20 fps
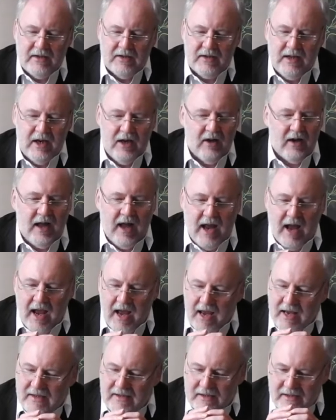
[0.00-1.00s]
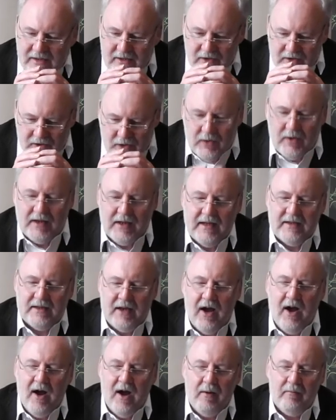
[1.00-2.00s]
at that scale, as is doing
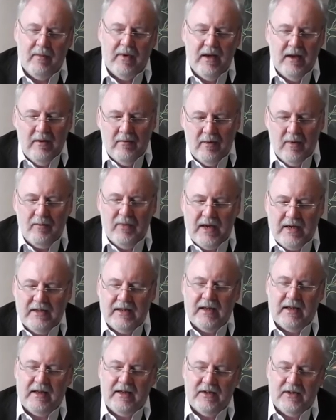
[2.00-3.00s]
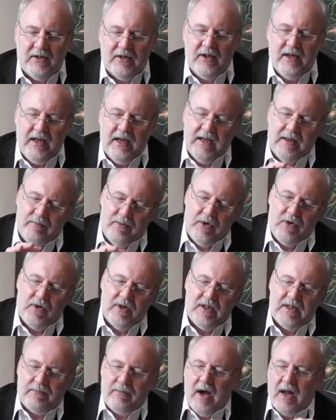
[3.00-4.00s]
less harm, but basically seeing the
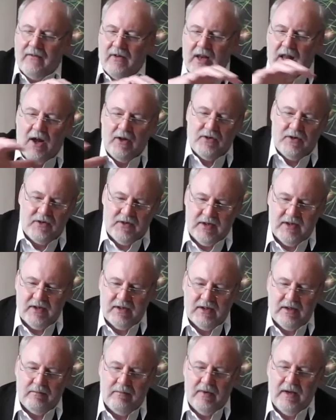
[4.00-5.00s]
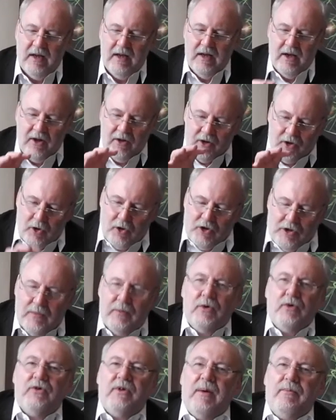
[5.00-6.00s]
building as part of a larger system and the
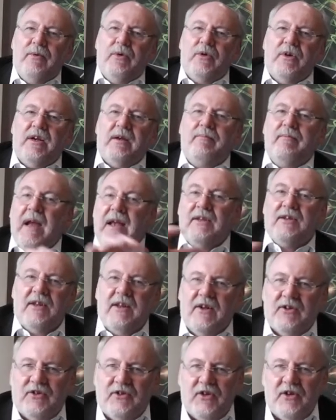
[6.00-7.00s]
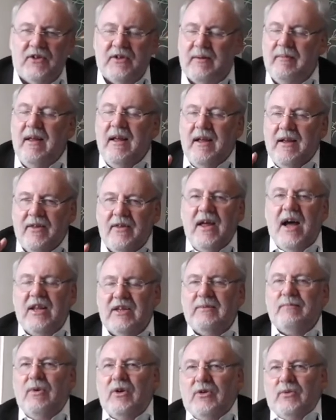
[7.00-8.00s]
contribution that building can make to the larger system,
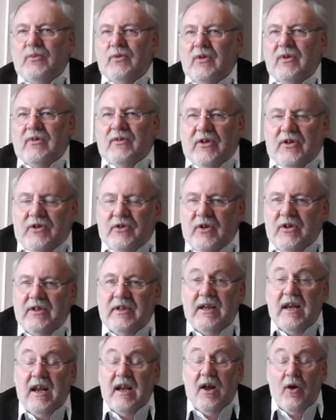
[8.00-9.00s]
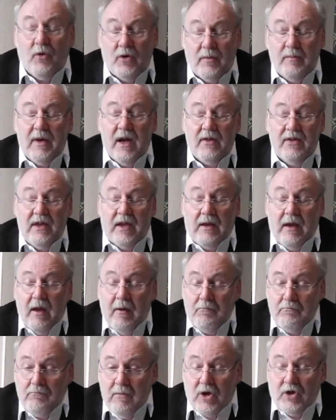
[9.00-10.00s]
that's much more interesting and ultimately, I think,
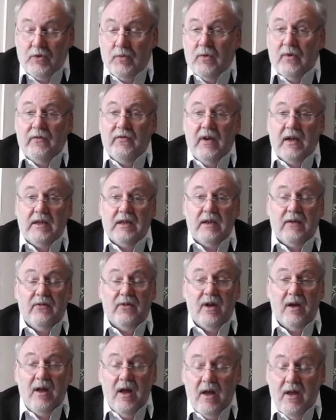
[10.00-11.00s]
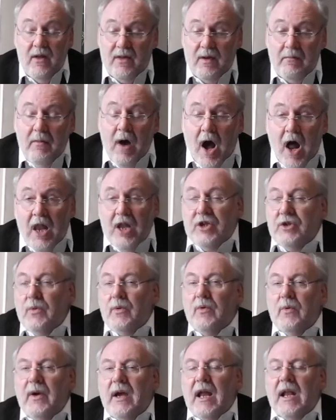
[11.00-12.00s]
much more effective. The
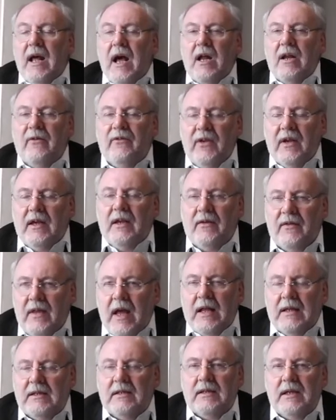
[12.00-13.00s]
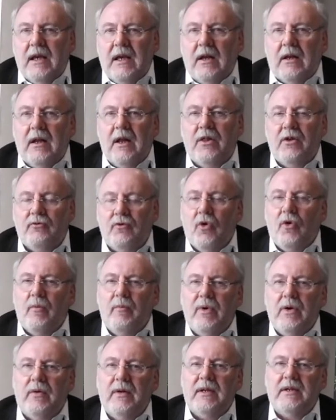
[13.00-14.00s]
mileage we will get out of thinking at that scale and the
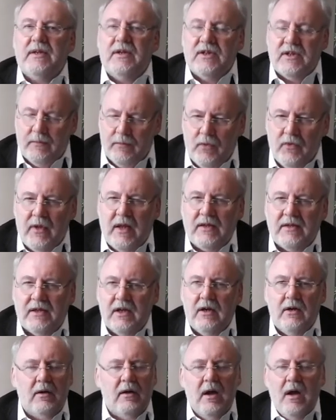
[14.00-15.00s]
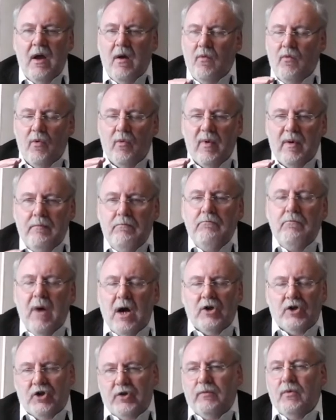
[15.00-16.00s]
role of buildings to support that scale will be
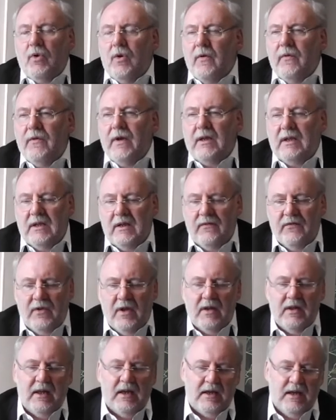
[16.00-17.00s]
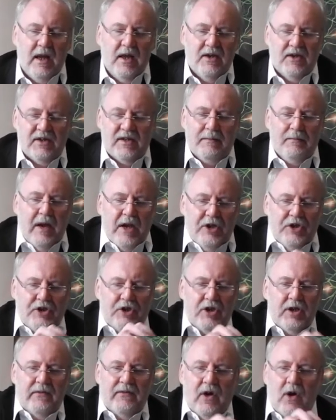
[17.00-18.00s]
much more effective than the
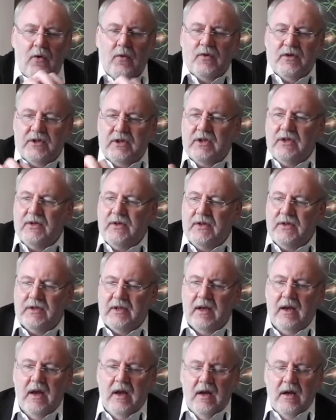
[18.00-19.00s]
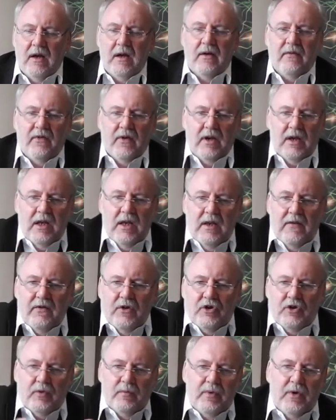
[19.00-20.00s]
summation of a whole series of
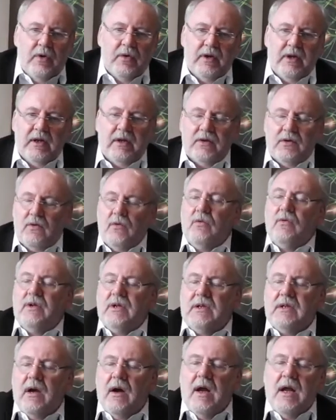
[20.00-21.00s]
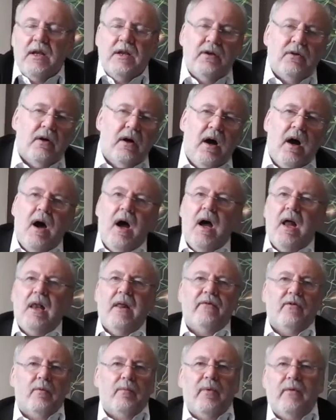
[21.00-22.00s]
individual buildings all designed to a
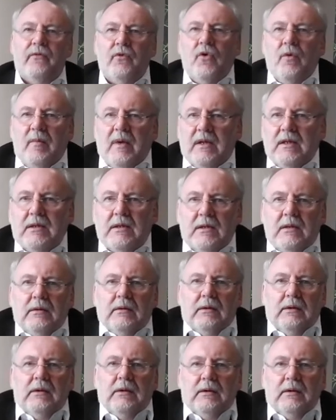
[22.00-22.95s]
higher level of performance.